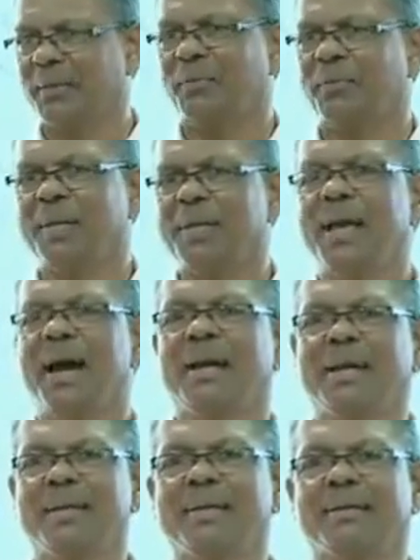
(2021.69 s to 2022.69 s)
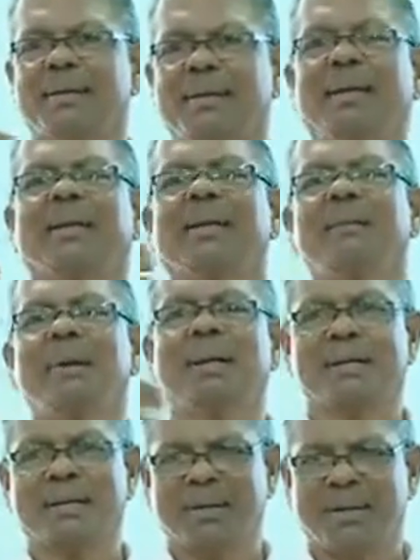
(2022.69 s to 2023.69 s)
Vijnana is little
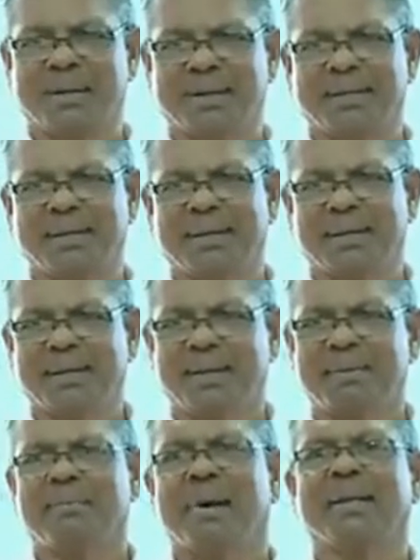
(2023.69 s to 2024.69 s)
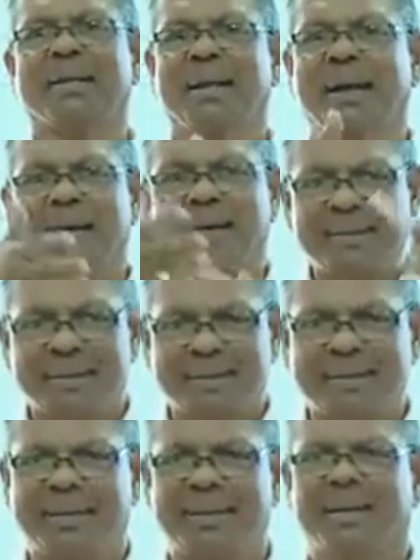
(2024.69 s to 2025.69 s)
better knowledge. Panya
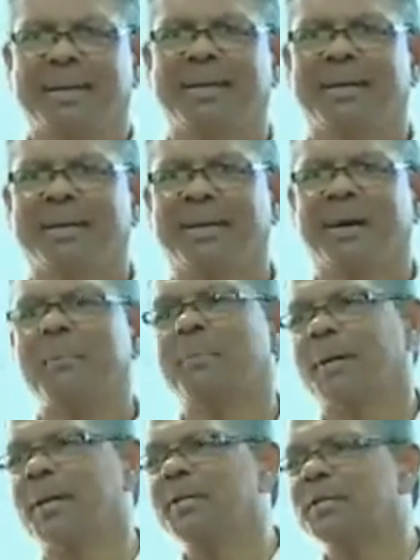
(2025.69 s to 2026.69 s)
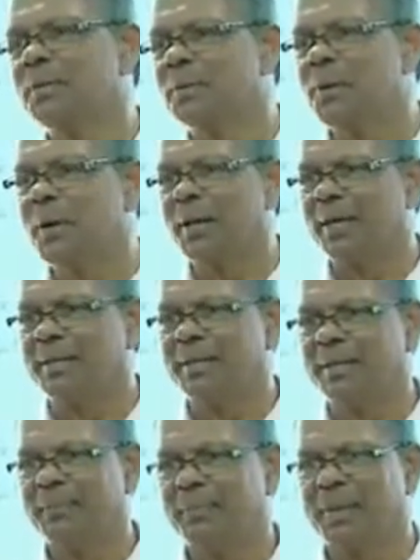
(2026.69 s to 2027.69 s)
is the comprehensive knowledge.
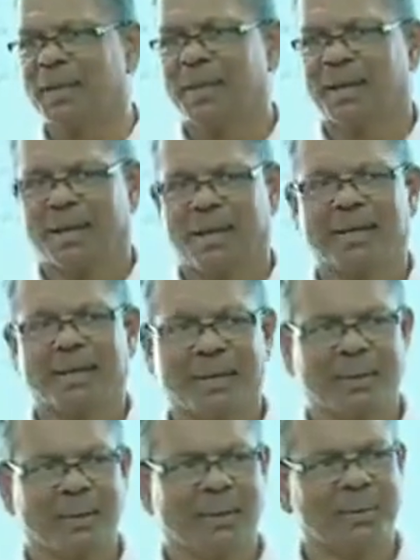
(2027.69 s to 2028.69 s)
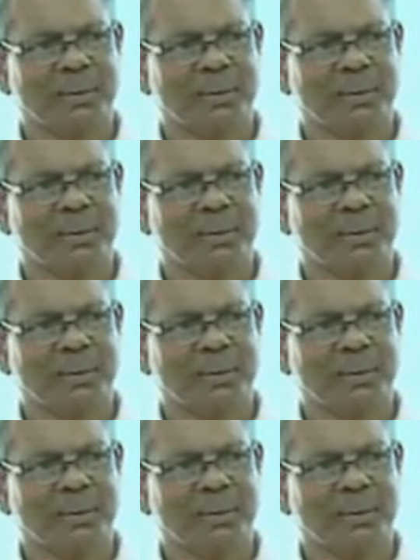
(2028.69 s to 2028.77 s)
Like, you know